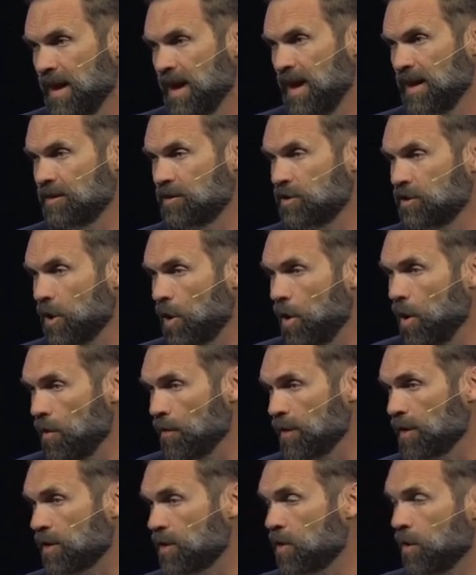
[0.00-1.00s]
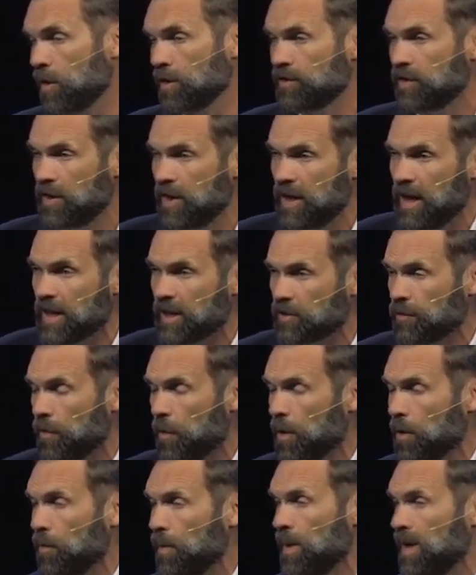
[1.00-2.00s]
And so, over the course of the next
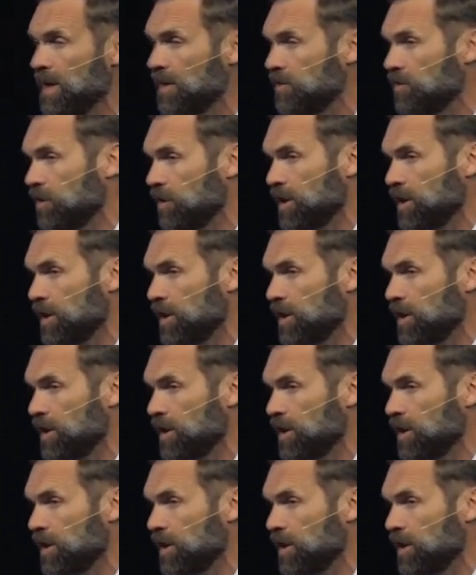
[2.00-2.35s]
four weeks,